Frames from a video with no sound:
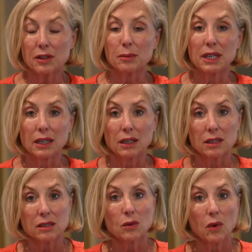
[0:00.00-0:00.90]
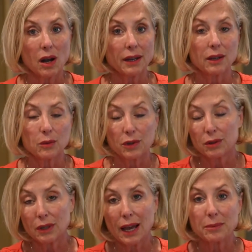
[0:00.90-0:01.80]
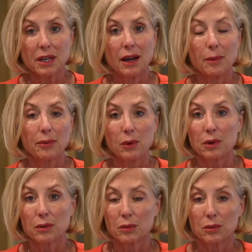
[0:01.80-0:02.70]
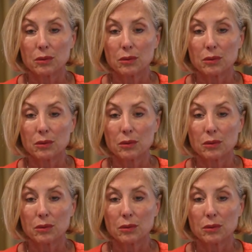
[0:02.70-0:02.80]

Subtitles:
the meeting is to walk in with your laptop or